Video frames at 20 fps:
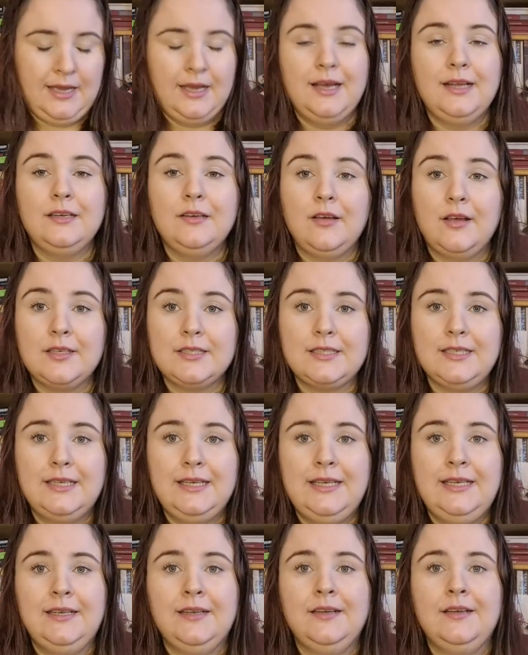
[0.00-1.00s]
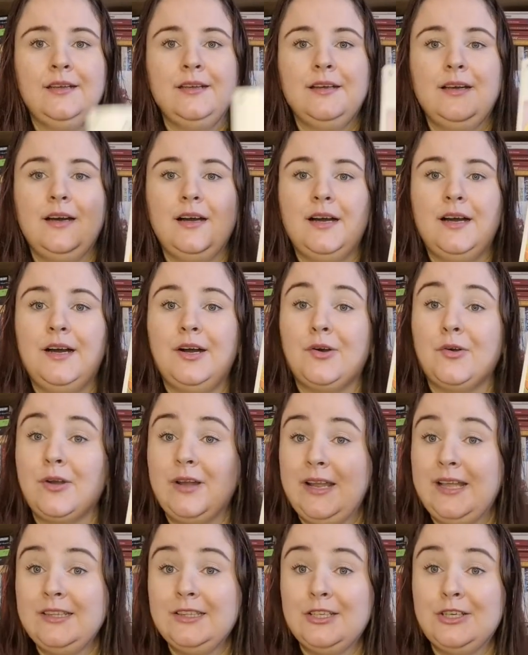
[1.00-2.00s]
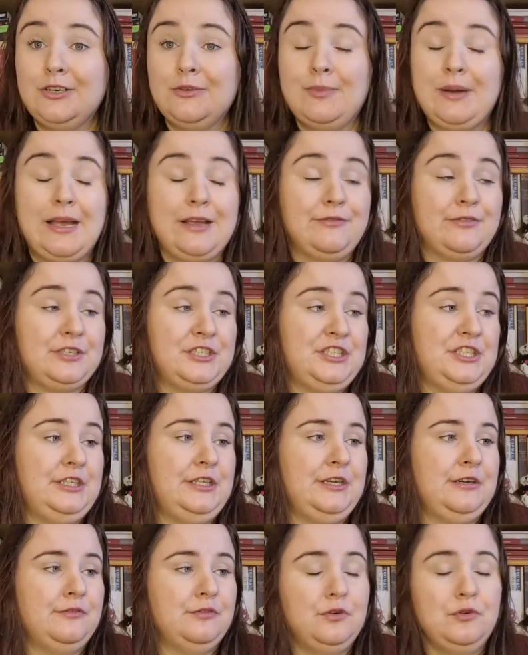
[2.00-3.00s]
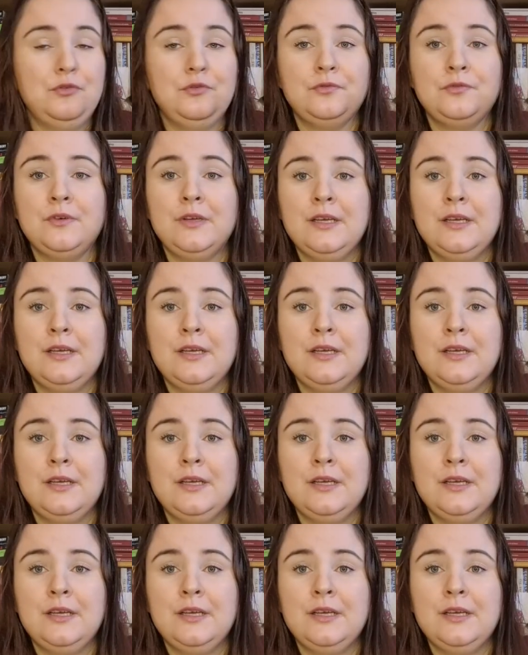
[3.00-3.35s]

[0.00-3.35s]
And lastly, uh, Orlando by Virginia Woolf.